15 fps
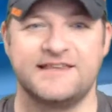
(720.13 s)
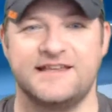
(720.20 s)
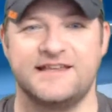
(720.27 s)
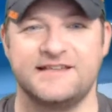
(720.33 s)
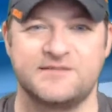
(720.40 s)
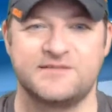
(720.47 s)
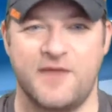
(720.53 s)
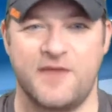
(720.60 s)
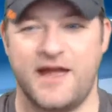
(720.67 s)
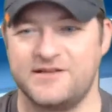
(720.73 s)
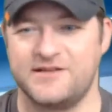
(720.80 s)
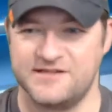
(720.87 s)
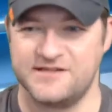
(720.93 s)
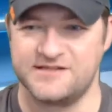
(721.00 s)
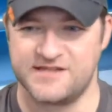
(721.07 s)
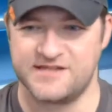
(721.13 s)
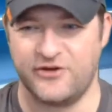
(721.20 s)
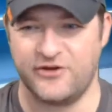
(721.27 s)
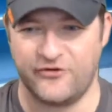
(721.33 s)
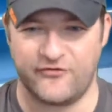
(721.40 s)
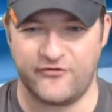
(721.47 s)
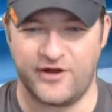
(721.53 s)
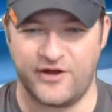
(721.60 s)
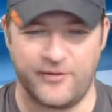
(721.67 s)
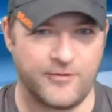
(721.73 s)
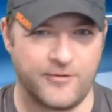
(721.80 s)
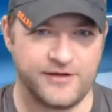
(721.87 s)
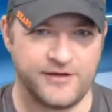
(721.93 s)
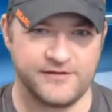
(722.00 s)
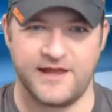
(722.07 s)
this match itself.
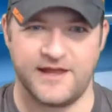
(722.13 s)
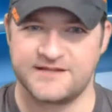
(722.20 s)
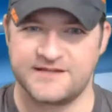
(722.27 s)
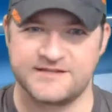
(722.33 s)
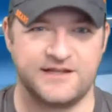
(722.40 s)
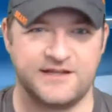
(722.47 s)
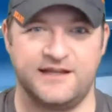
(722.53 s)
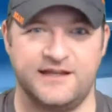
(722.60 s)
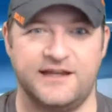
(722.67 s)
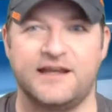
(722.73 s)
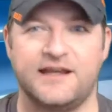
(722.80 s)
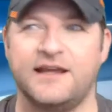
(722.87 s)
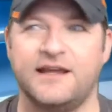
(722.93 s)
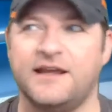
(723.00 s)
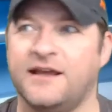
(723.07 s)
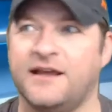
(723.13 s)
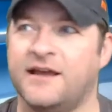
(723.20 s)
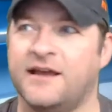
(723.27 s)
Alexa and Nikki